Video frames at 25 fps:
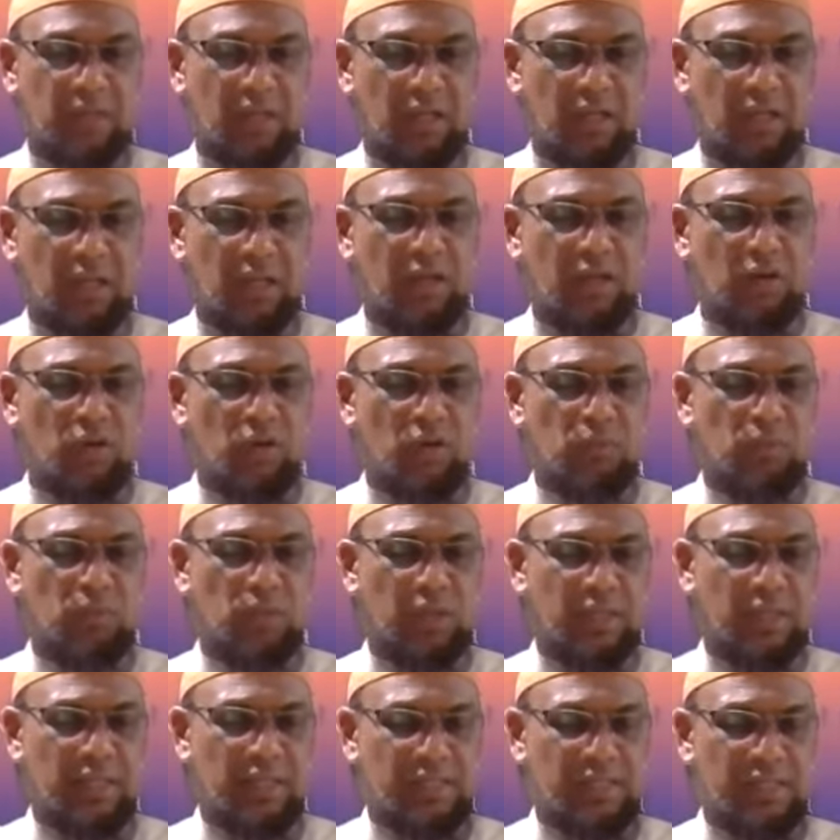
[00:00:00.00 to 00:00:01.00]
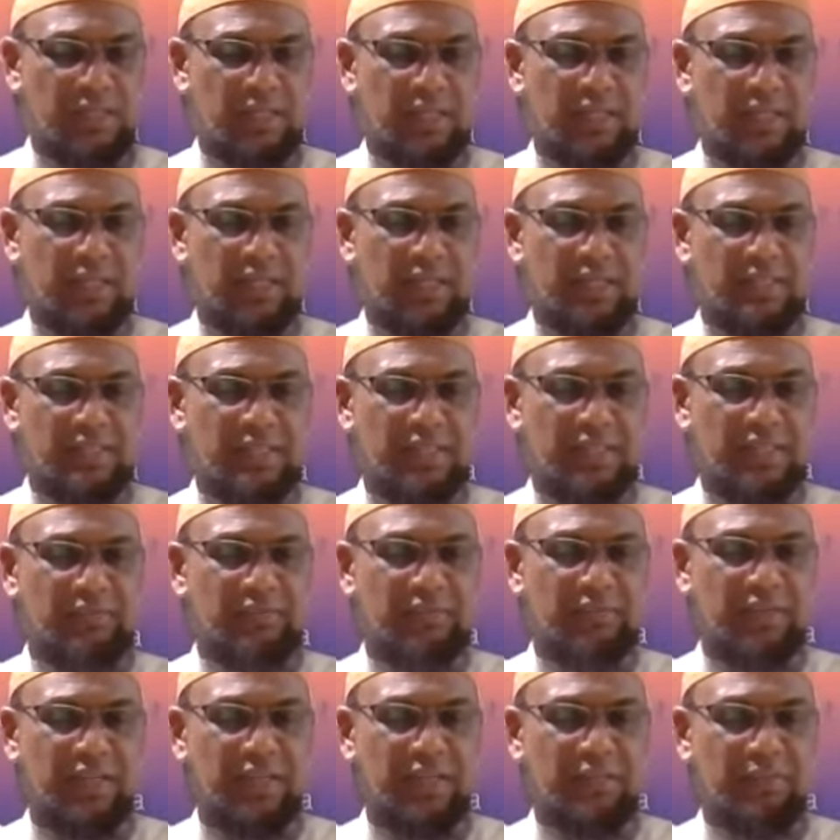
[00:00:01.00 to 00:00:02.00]
Allah Rabbul Izzah, in his
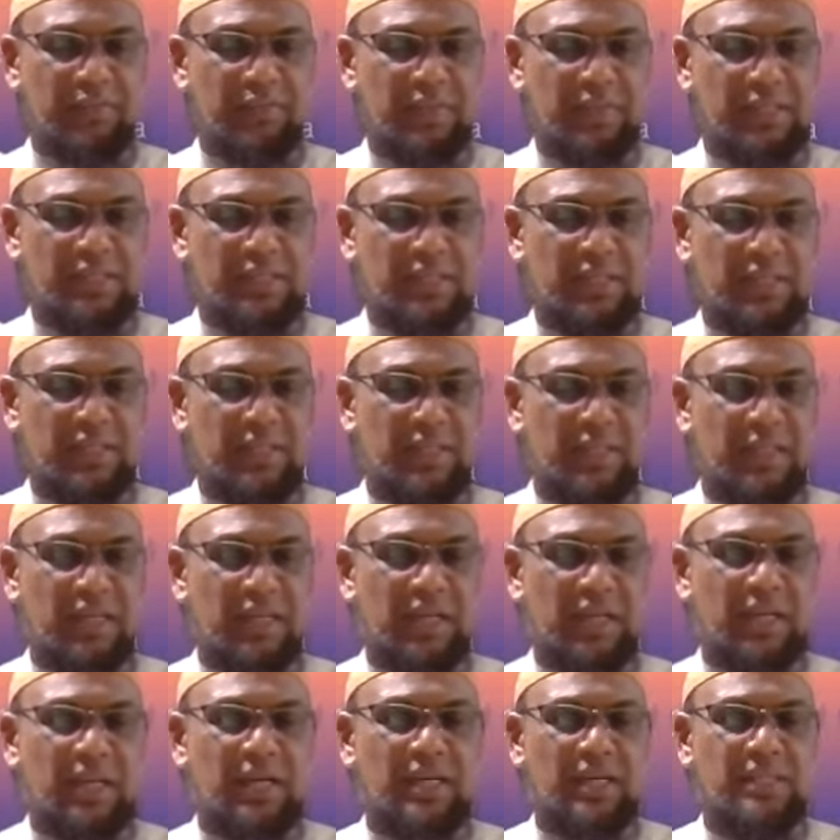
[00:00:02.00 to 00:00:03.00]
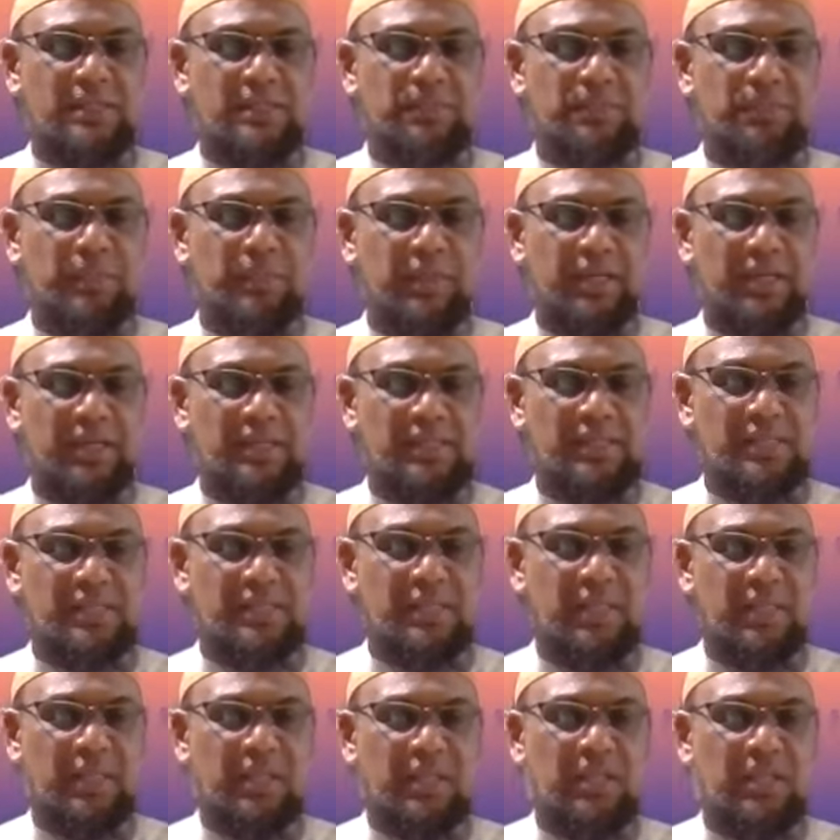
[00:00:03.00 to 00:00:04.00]
infinite mercy, has
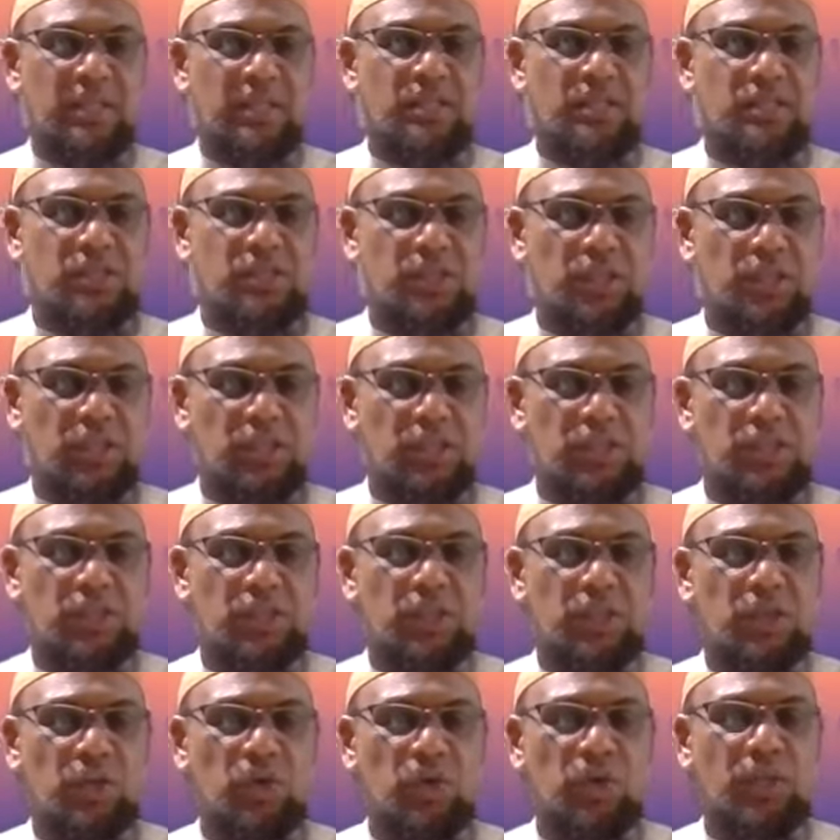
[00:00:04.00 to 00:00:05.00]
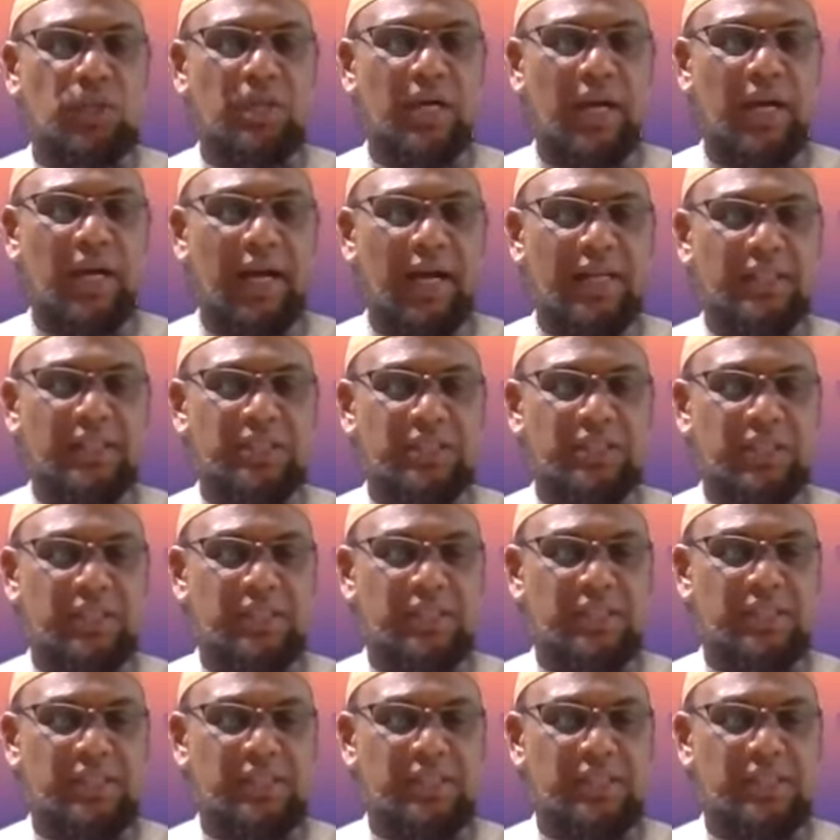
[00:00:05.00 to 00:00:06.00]
placed such good
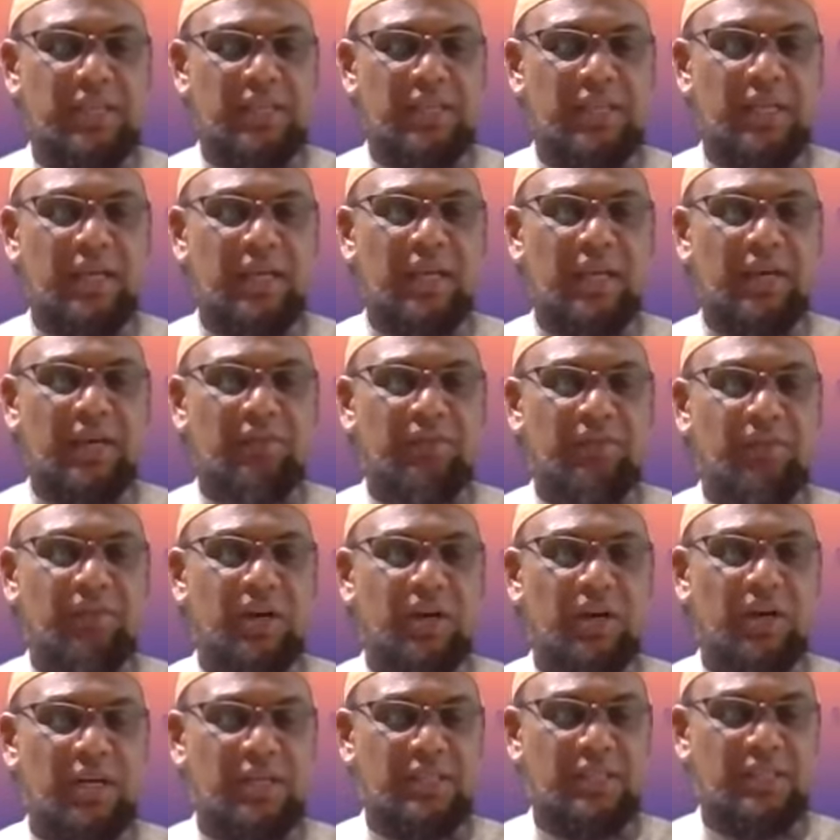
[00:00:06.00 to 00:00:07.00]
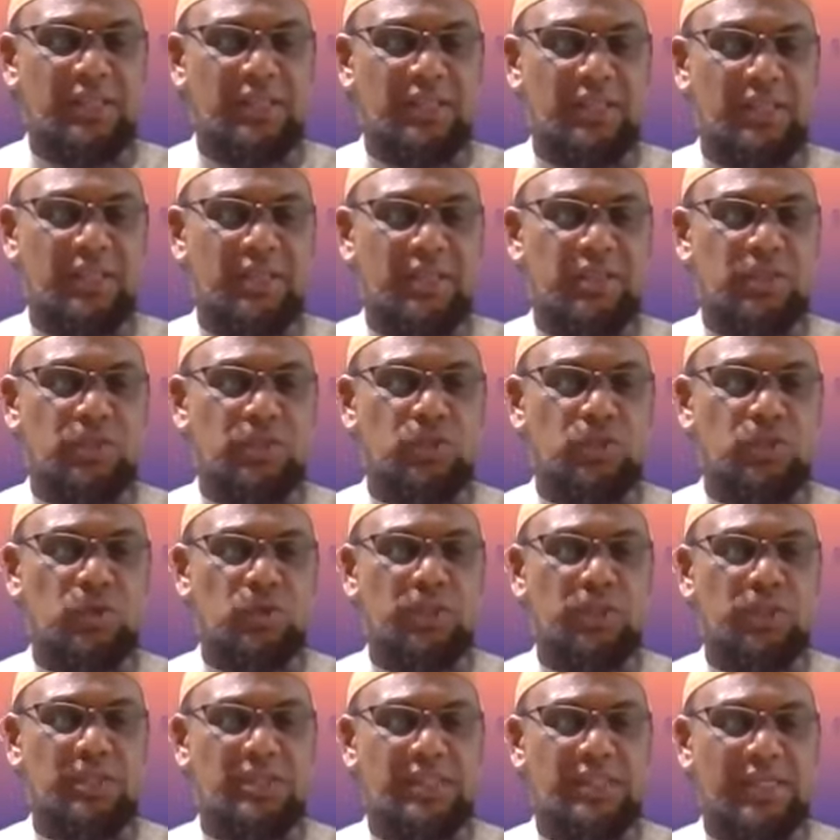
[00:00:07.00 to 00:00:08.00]
actions for us
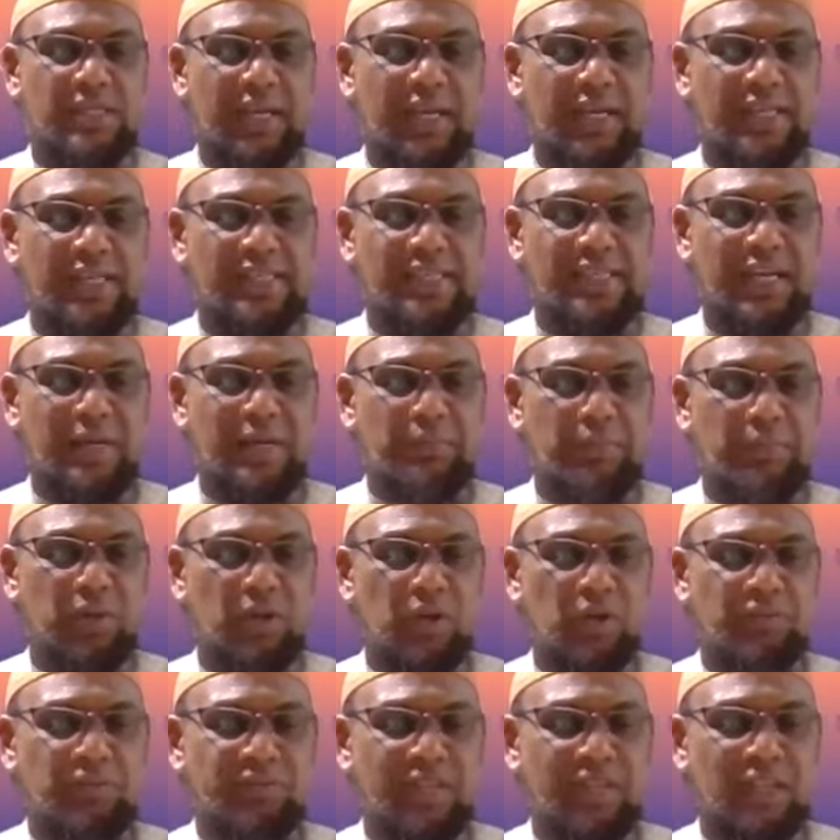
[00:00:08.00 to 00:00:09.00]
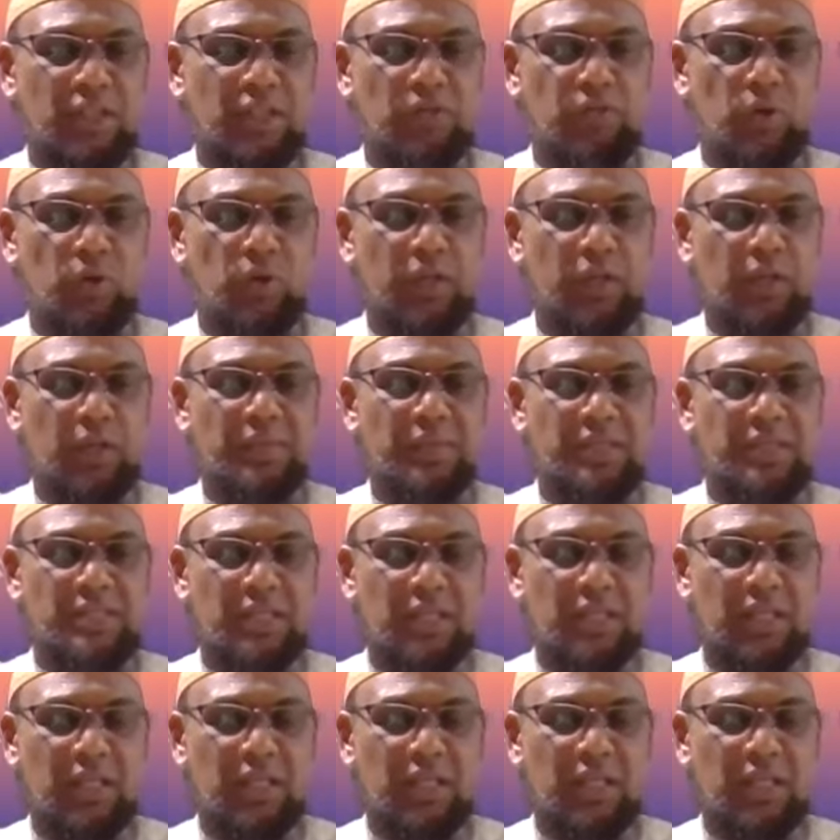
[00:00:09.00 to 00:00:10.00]
through this example of that of our Nabi
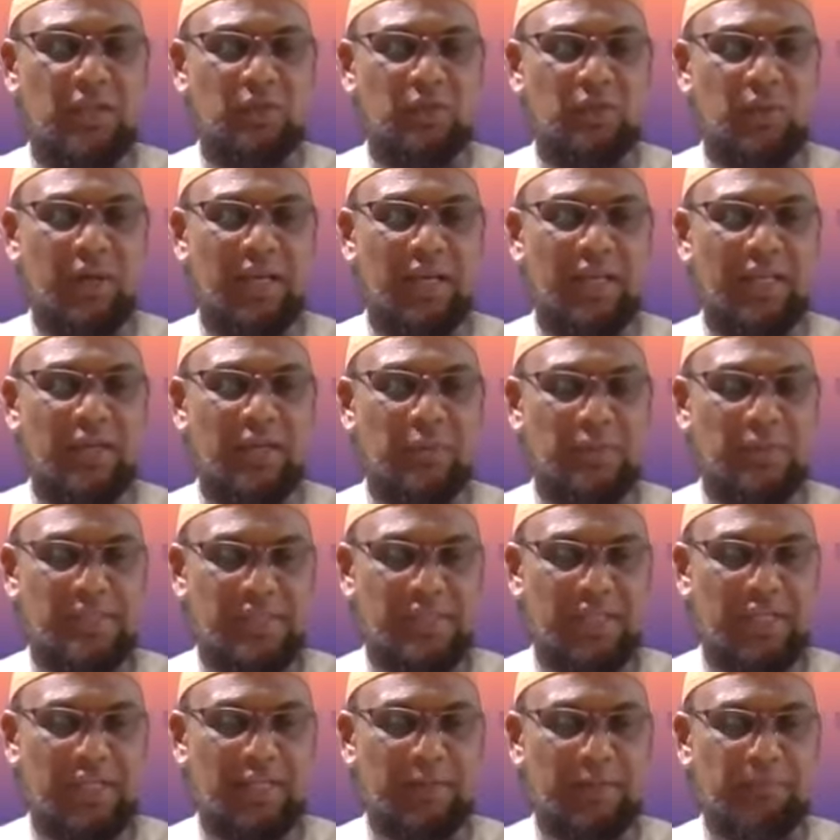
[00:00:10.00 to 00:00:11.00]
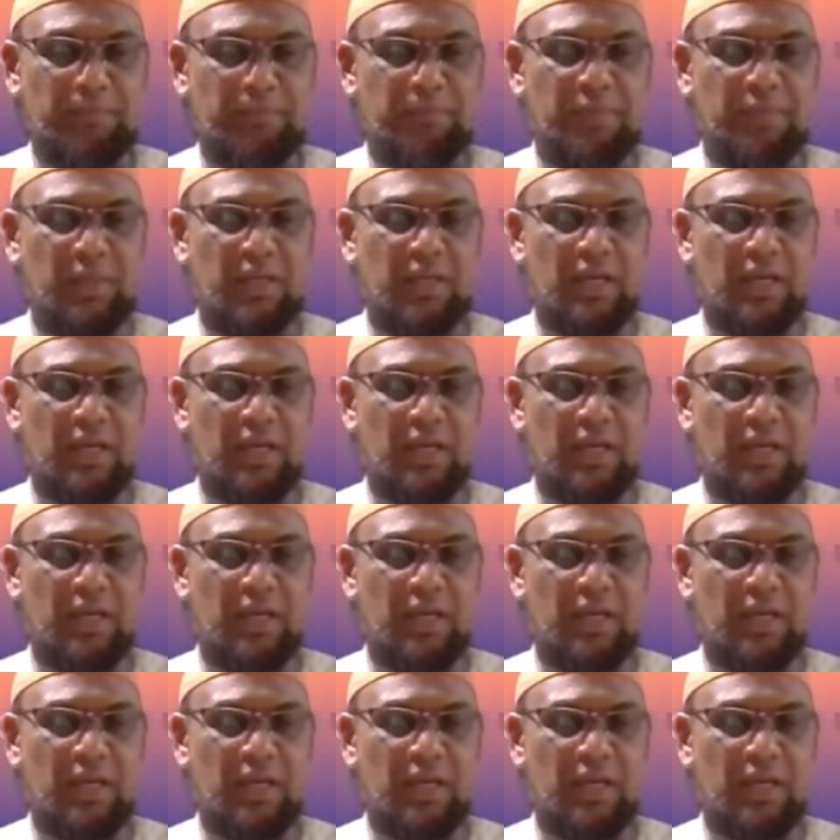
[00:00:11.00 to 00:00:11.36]
sallallahu alayhi wa sallam.